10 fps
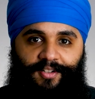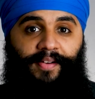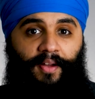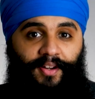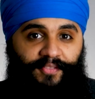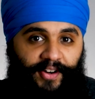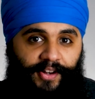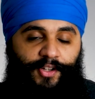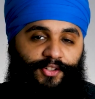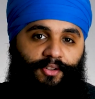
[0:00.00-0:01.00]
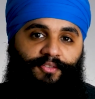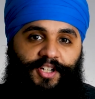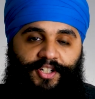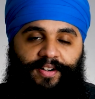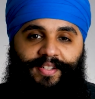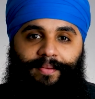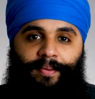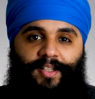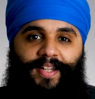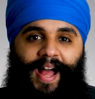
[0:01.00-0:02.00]
Another very useful feature is the
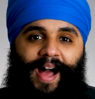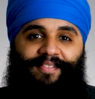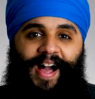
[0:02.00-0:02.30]
ability to have